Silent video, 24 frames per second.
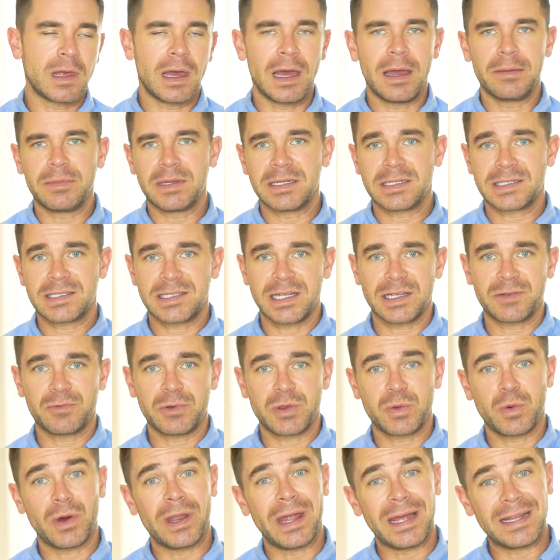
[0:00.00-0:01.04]
I'm gonna stick
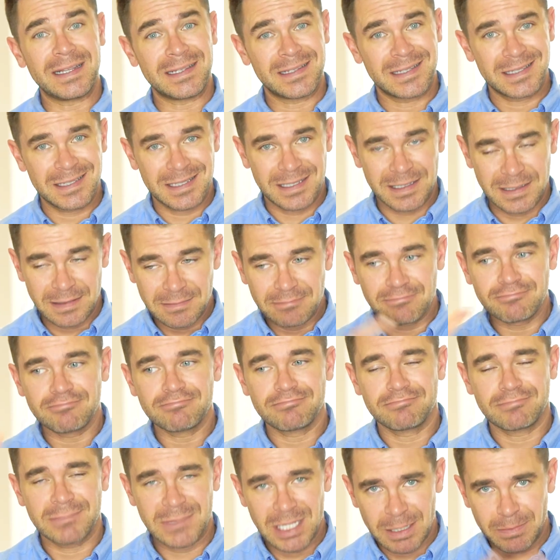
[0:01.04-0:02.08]
with what I
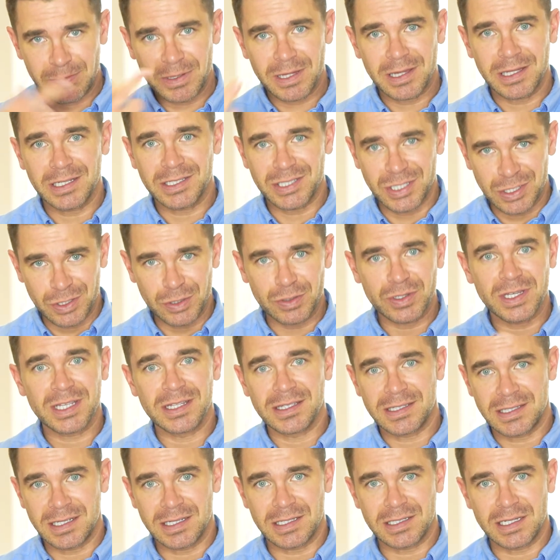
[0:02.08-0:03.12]
typically do
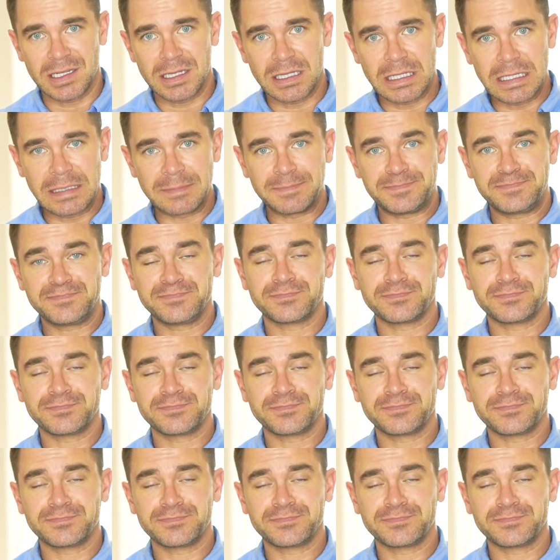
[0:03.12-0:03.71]
consistently.